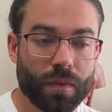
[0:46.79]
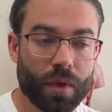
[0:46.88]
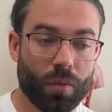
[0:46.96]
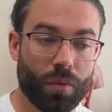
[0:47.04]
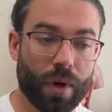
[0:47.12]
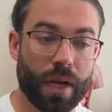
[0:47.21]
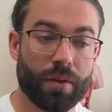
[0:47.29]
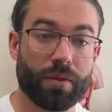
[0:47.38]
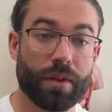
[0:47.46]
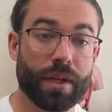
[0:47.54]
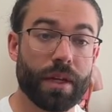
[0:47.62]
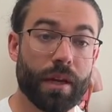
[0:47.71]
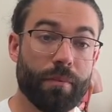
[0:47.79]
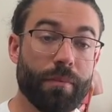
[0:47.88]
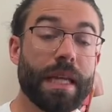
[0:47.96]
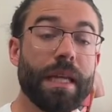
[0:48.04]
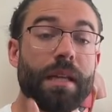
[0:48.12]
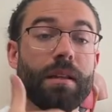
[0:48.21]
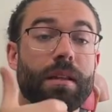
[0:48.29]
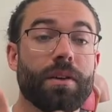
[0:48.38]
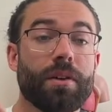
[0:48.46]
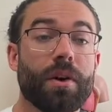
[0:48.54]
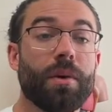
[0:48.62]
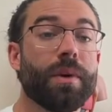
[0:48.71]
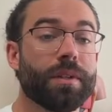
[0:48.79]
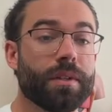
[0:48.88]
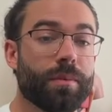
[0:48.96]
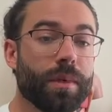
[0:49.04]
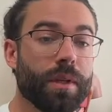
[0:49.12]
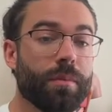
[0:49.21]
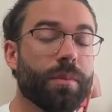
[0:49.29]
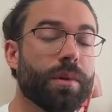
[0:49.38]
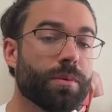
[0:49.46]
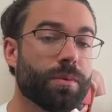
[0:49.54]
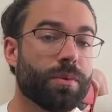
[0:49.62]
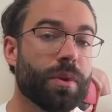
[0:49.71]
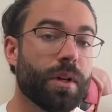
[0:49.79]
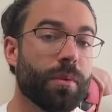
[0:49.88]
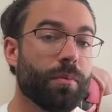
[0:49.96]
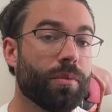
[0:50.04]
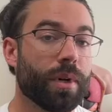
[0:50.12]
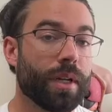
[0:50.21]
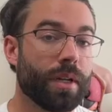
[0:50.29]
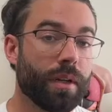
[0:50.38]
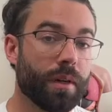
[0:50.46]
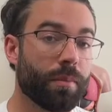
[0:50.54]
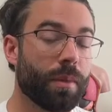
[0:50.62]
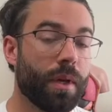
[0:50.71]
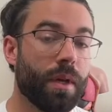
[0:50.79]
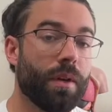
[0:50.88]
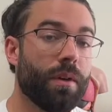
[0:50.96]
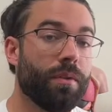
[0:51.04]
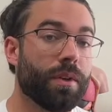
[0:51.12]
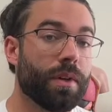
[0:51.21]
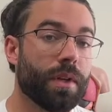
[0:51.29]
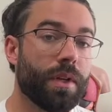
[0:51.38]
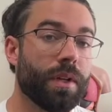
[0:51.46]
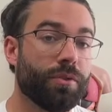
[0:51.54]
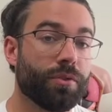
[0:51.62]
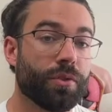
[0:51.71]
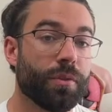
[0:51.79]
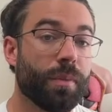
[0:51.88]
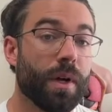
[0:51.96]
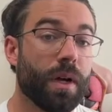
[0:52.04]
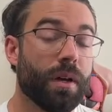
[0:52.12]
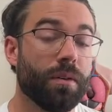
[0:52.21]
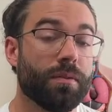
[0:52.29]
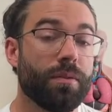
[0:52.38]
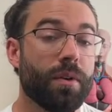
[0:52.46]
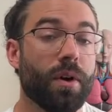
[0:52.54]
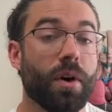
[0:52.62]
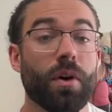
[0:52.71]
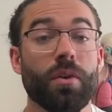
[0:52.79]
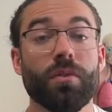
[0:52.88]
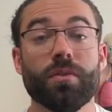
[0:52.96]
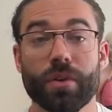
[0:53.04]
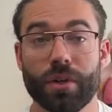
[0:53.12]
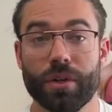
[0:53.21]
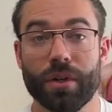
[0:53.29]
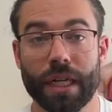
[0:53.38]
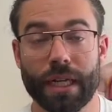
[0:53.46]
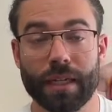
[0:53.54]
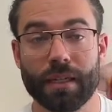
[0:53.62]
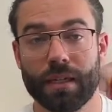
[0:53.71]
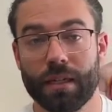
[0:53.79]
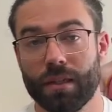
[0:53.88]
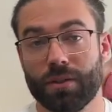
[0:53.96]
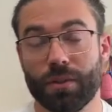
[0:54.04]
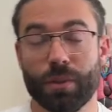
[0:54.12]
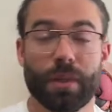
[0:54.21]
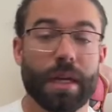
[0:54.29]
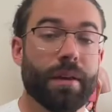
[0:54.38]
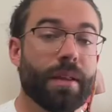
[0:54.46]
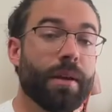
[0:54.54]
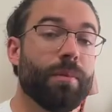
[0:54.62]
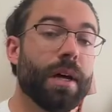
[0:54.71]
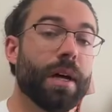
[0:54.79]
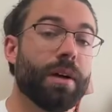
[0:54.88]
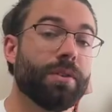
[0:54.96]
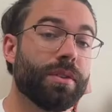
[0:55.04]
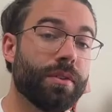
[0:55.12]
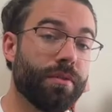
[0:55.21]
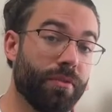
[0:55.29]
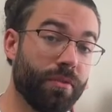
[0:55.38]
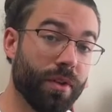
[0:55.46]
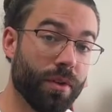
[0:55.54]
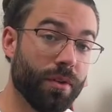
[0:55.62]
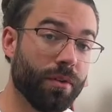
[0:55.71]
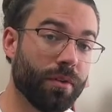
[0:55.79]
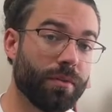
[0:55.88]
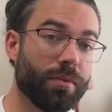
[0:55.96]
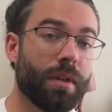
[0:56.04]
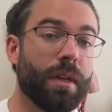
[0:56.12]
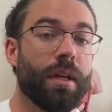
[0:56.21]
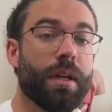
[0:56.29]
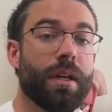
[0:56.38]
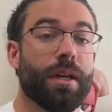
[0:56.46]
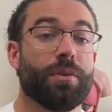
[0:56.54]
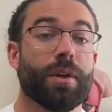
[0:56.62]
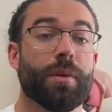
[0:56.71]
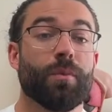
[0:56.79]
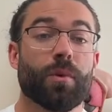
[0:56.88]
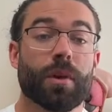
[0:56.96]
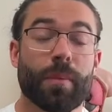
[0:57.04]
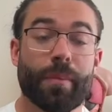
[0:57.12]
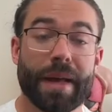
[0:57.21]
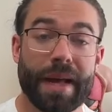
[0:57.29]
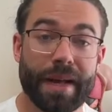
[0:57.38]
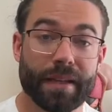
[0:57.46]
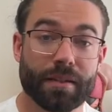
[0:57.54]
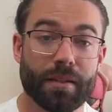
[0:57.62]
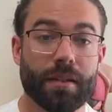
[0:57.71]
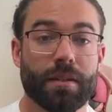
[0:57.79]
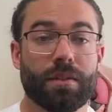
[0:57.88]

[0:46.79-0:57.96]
Rather than immediately going to pee, because we're trying to break up the conundrum of over urinating to allow that bladder to fill and create more capacity.